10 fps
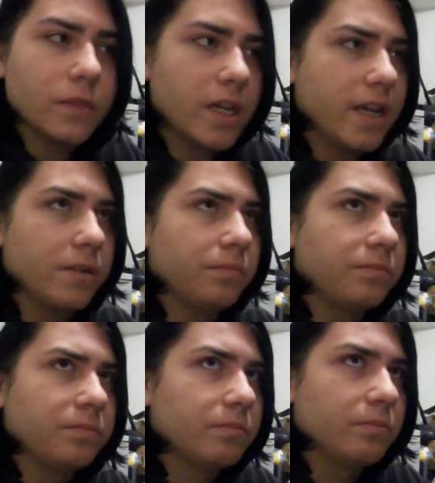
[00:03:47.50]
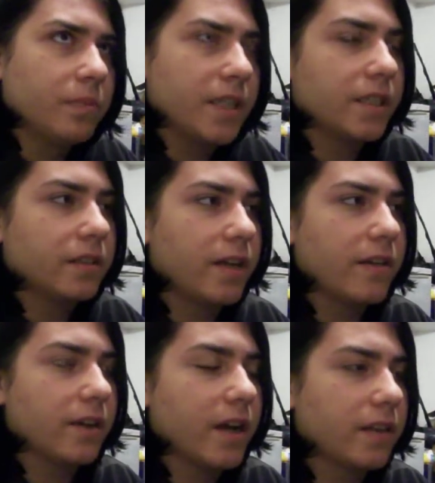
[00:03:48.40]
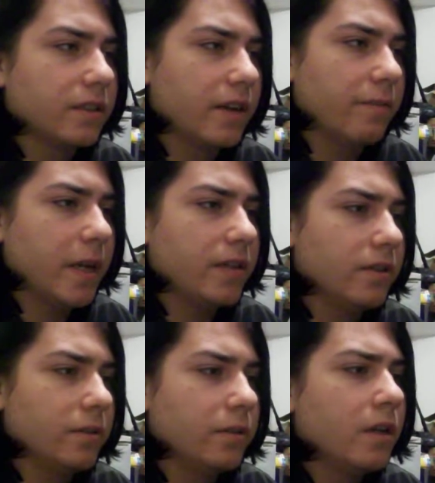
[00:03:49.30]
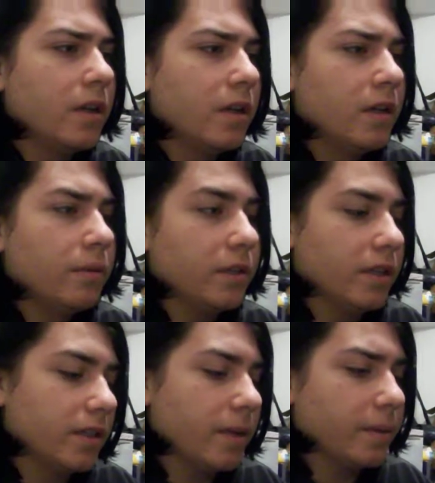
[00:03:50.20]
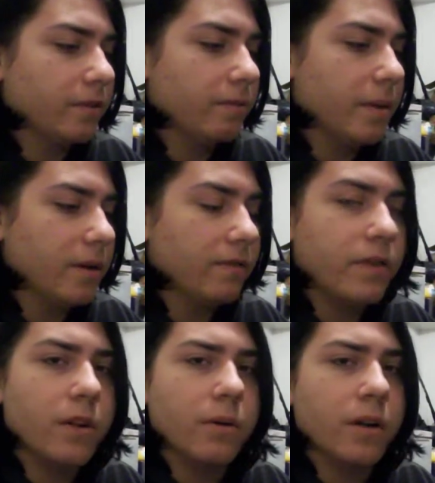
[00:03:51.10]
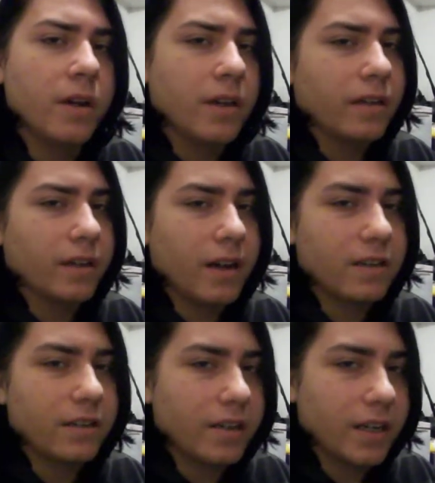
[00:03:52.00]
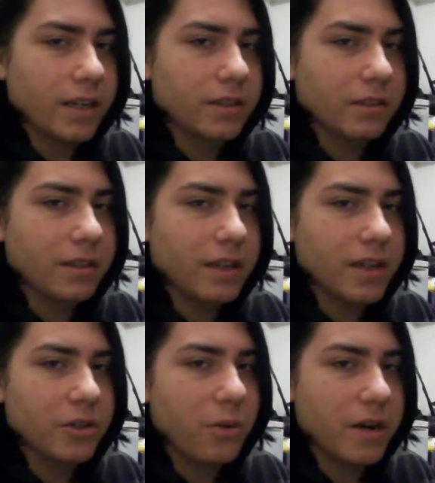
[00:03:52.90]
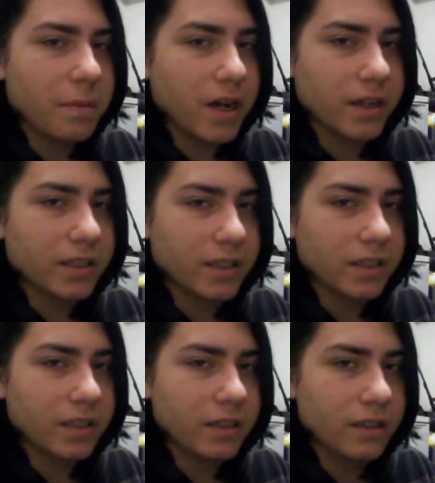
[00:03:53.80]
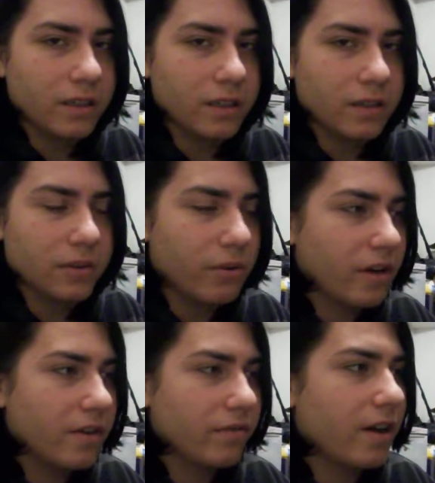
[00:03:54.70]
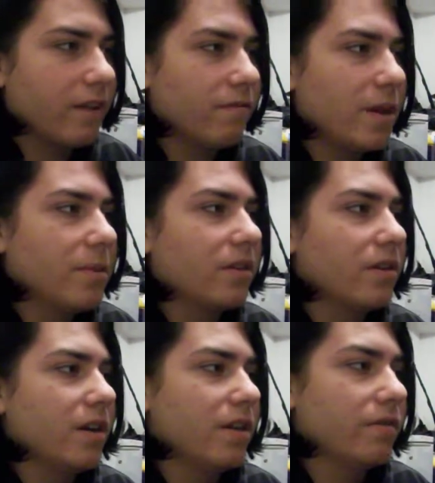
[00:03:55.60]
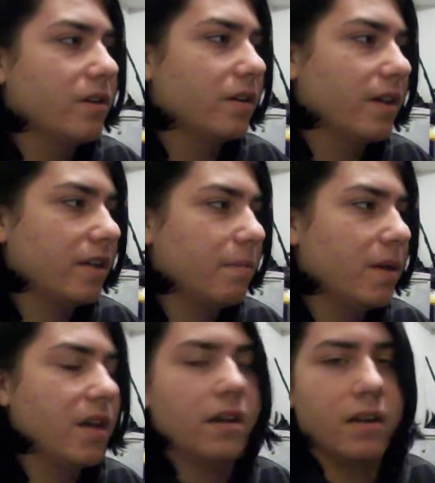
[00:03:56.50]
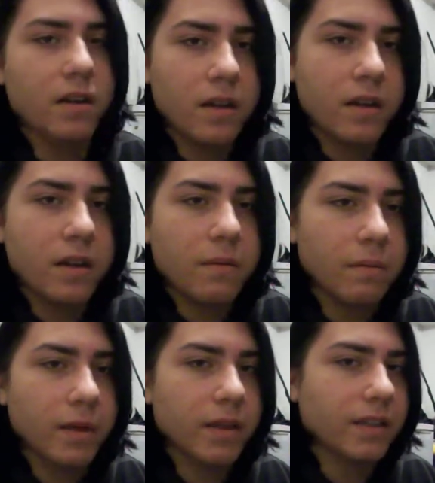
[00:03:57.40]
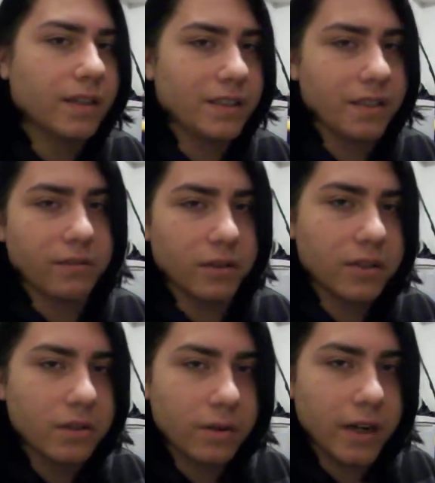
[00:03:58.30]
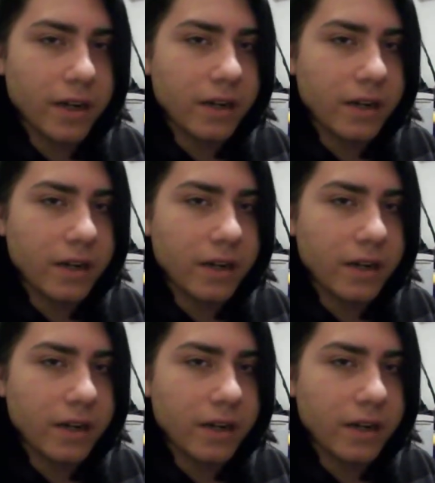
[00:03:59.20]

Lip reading: And basically every concert I've been to, with the exception of maybe a few, the concert tickets are only like $20. 25, maybe 30 if you're in like the pit. But that's a different story.